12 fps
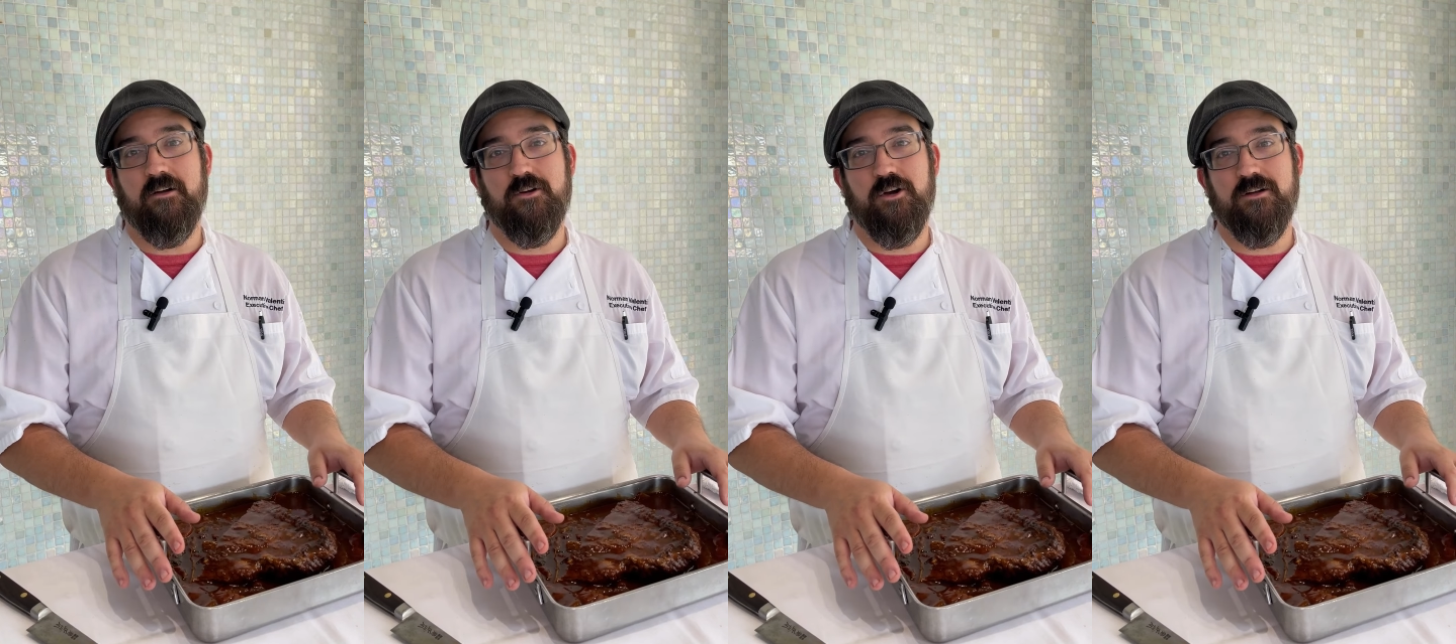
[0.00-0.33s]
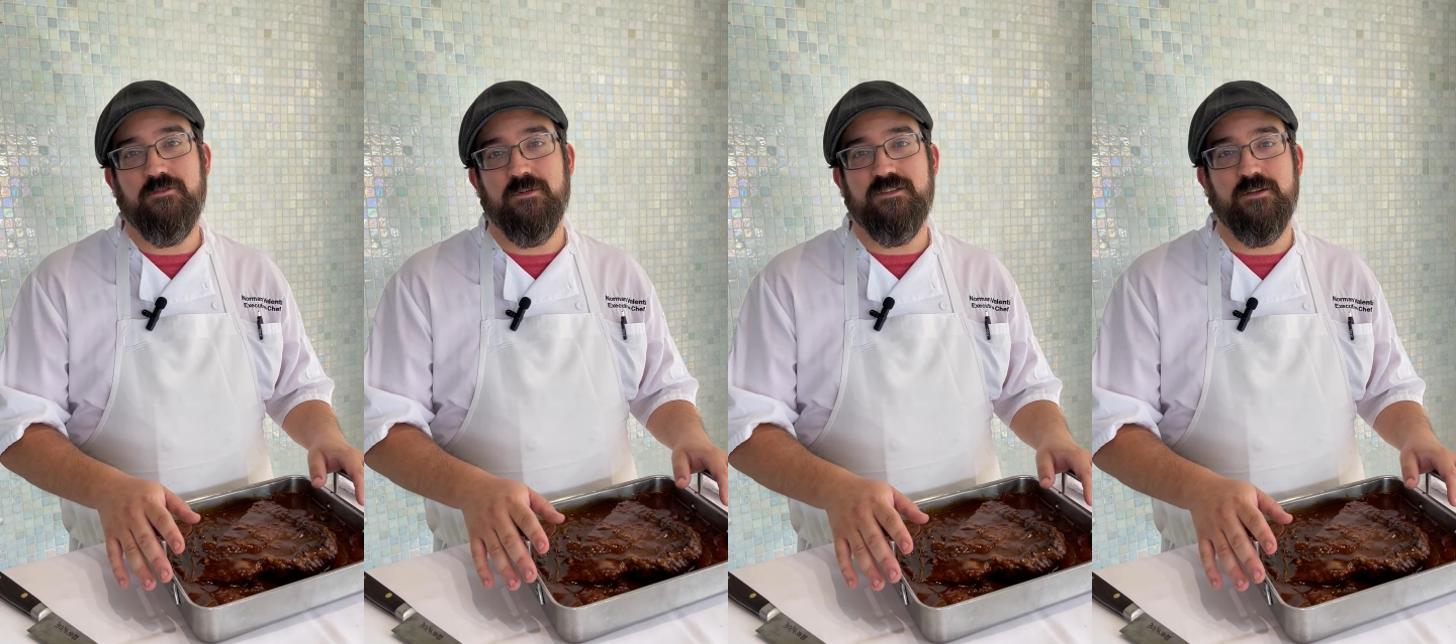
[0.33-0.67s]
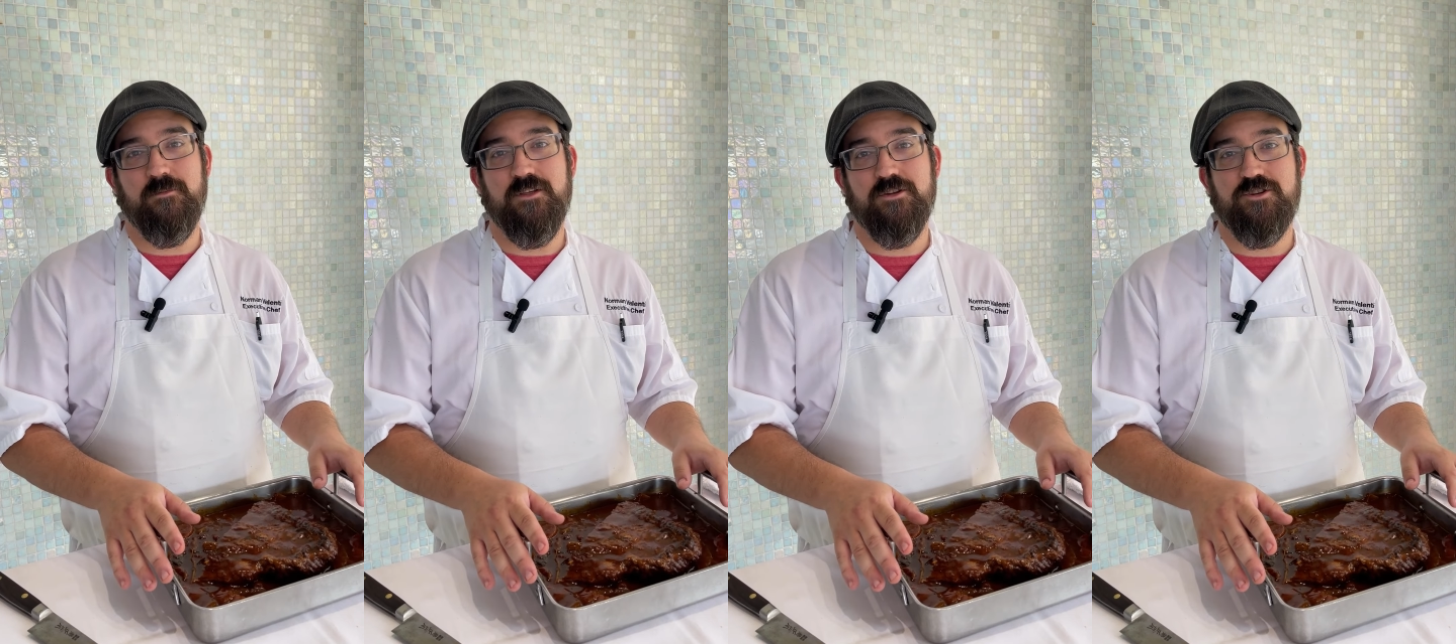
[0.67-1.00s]
cooked with
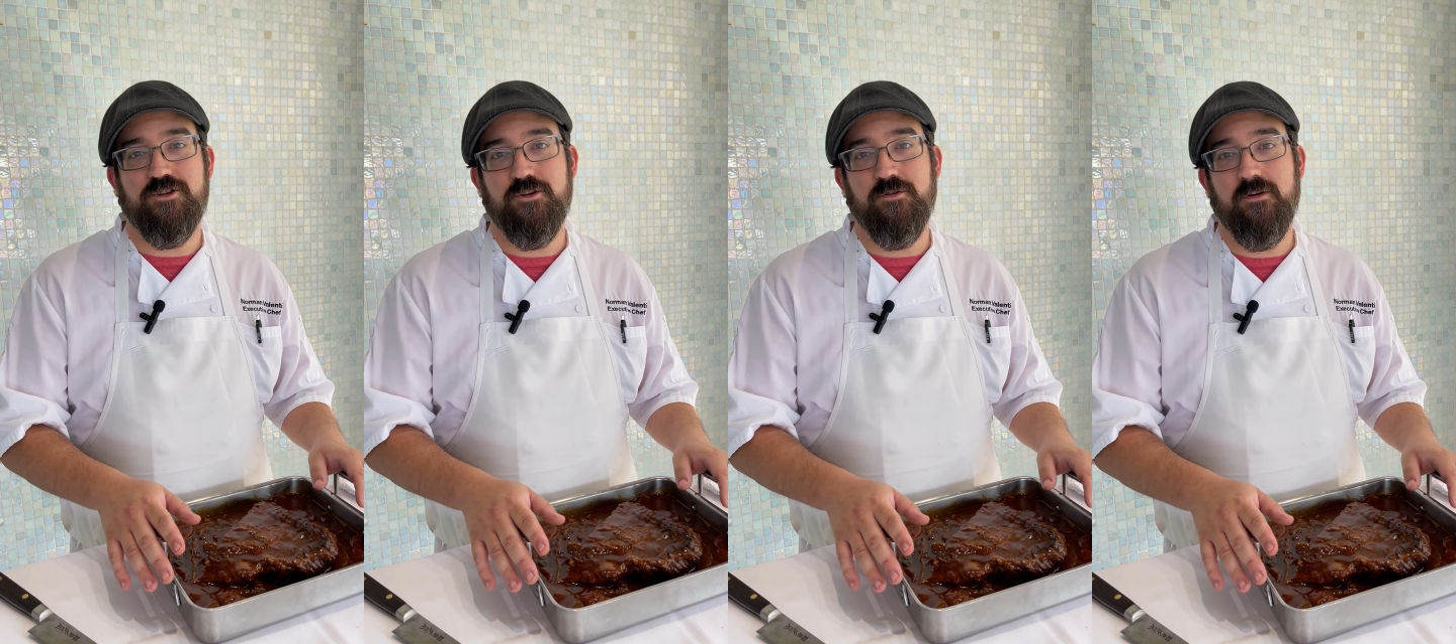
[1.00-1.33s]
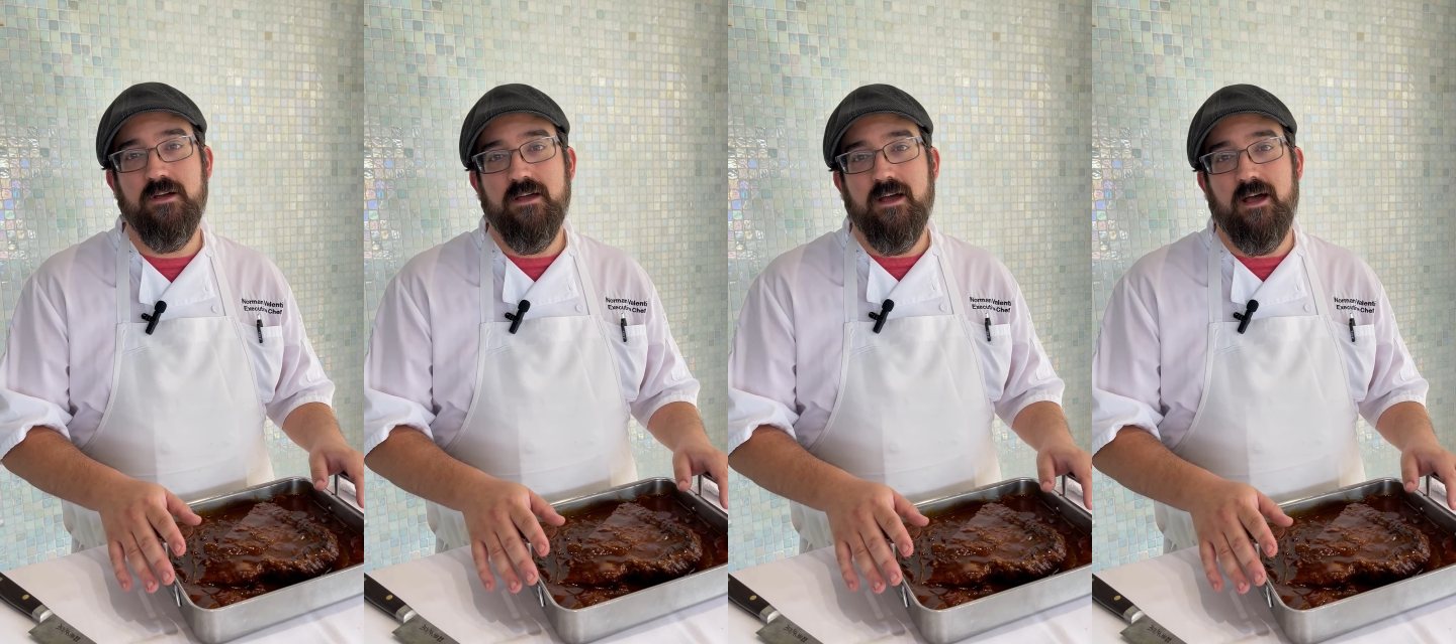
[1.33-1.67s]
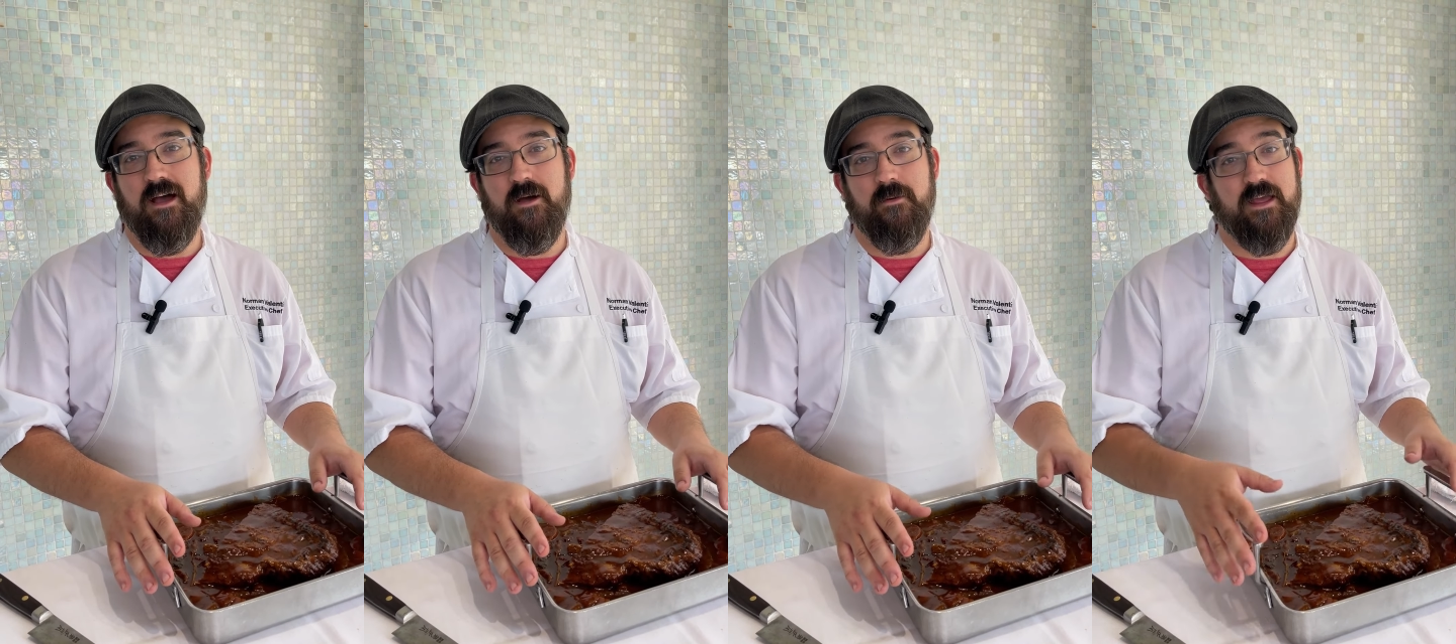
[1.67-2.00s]
some of the jus,
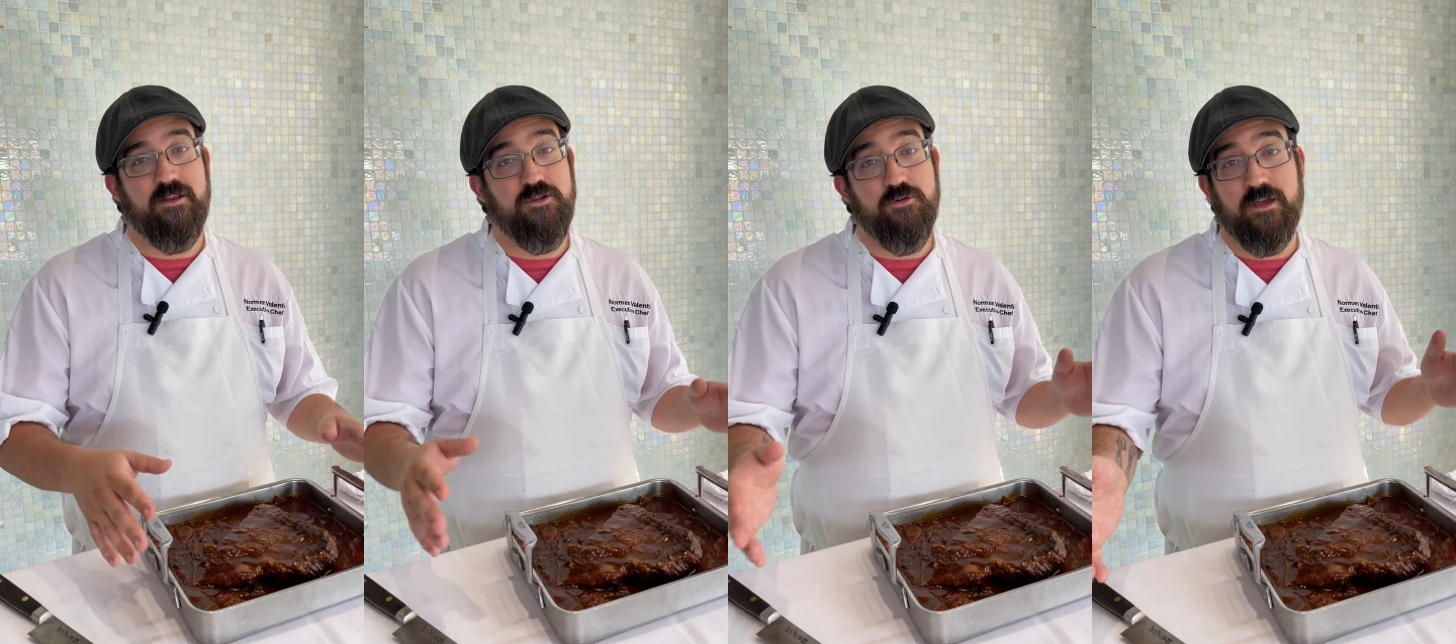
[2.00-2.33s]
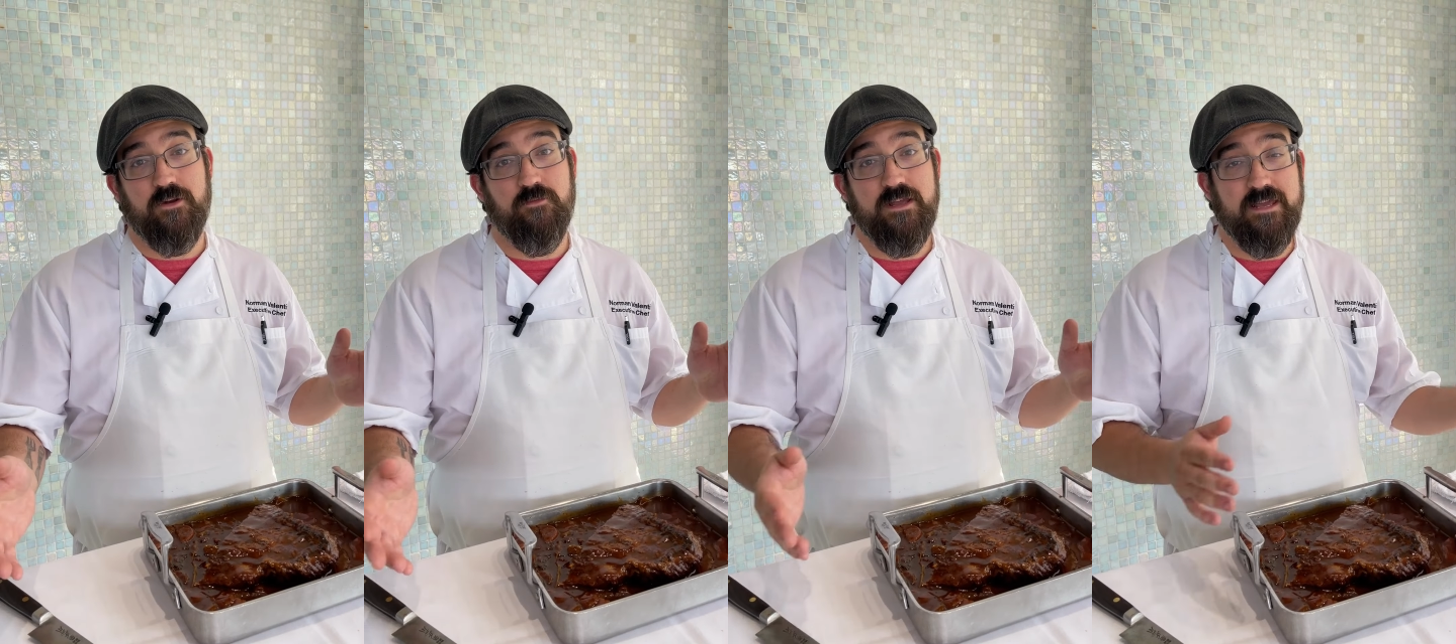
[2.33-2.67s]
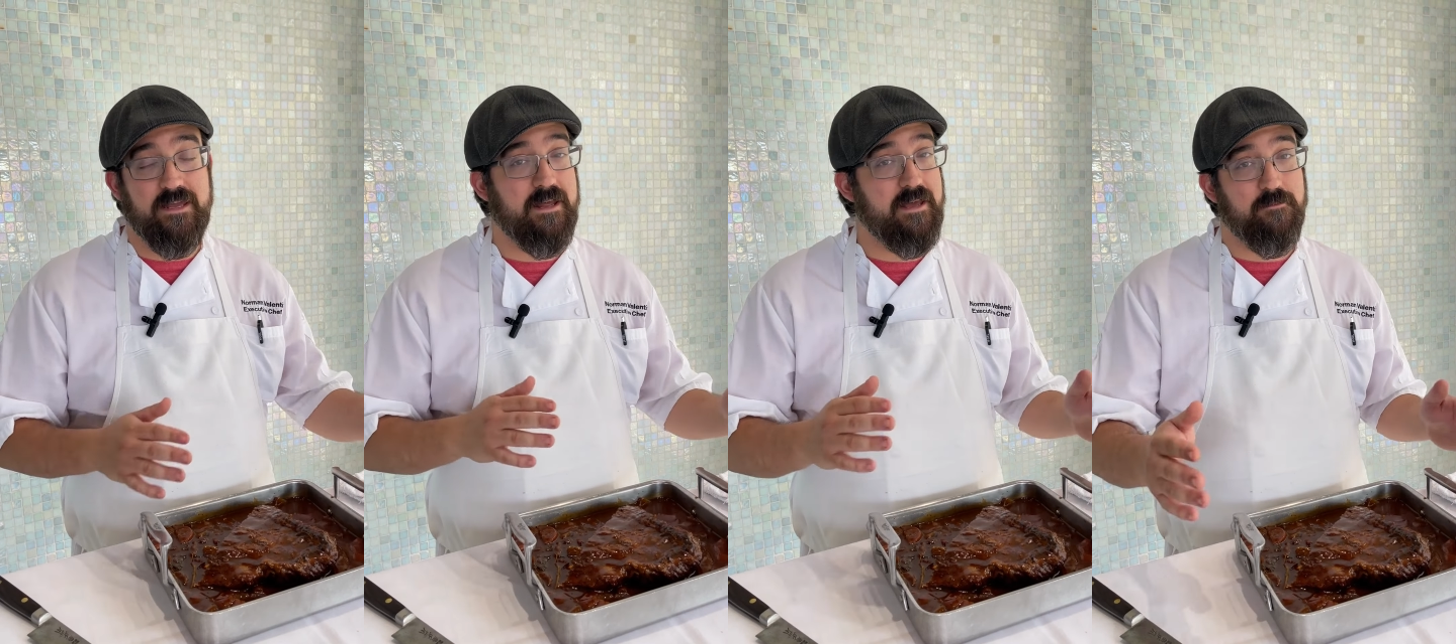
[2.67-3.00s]
and you can
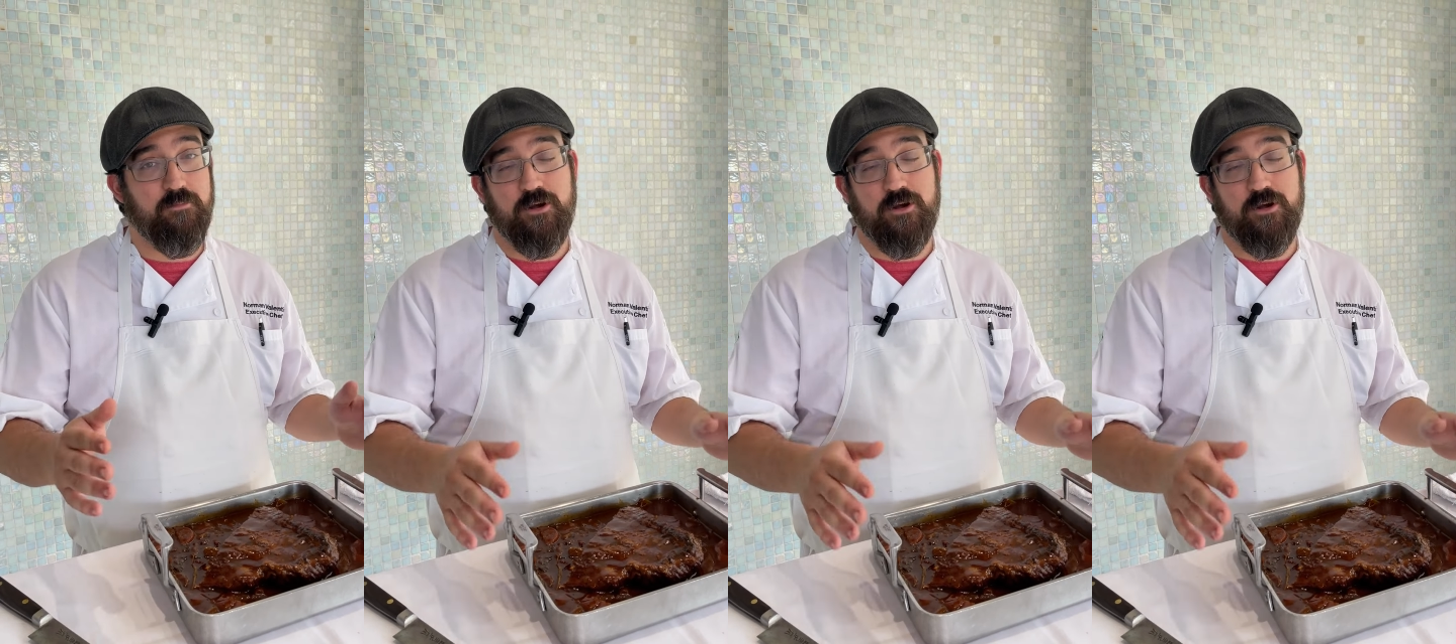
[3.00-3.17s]
reheat it,